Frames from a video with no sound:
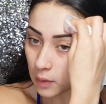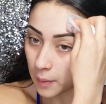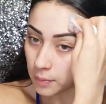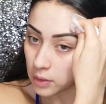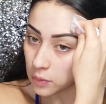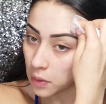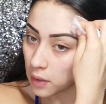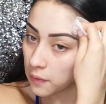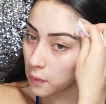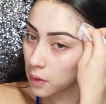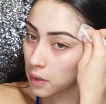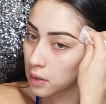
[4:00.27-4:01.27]
up to
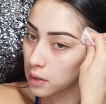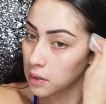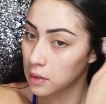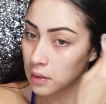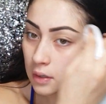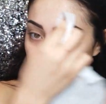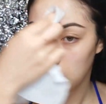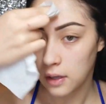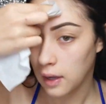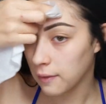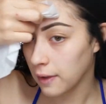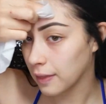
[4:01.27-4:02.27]
24.
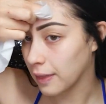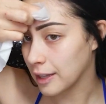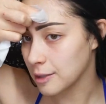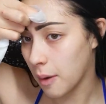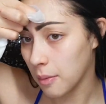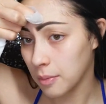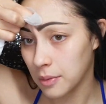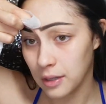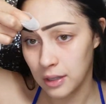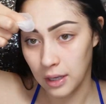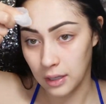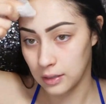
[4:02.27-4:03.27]
Like that's probably the
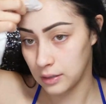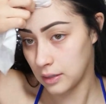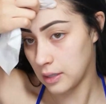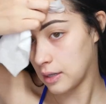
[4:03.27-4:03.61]
case.